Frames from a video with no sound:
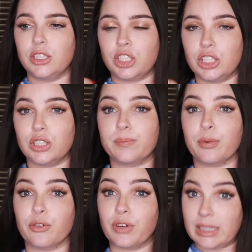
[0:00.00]
she's
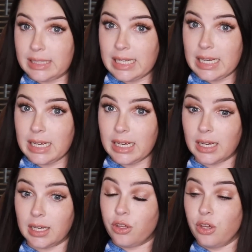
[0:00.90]

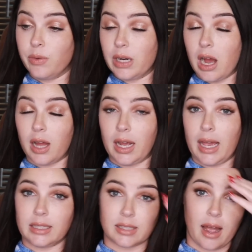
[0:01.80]
pretty QAnon
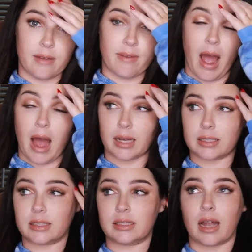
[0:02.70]

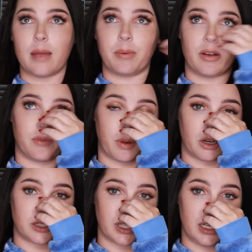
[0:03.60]
anti-vax type of
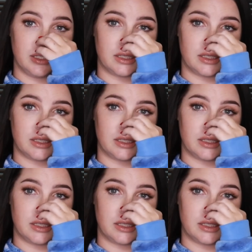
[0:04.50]
person.